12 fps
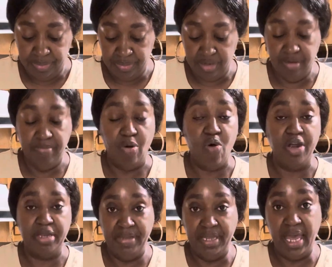The bark,
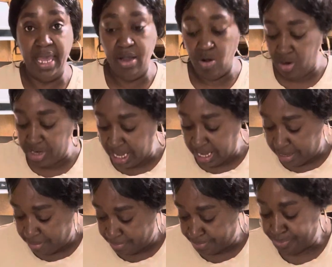B-A-R-K.
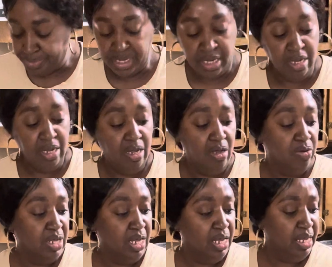
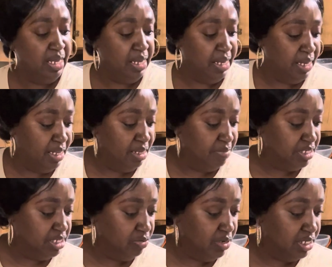Okay, and let me
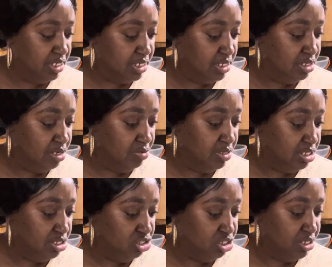see what is the
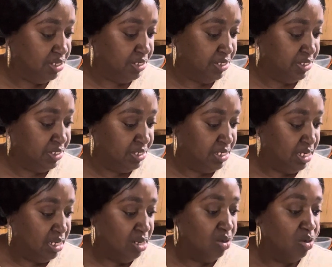dosage.
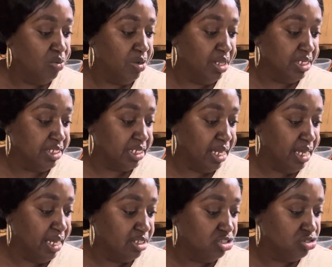Well, it's
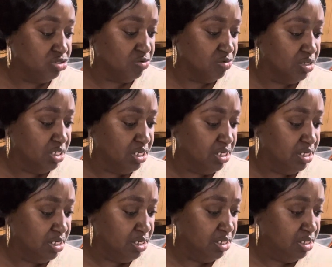
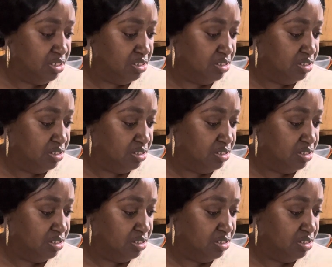actually,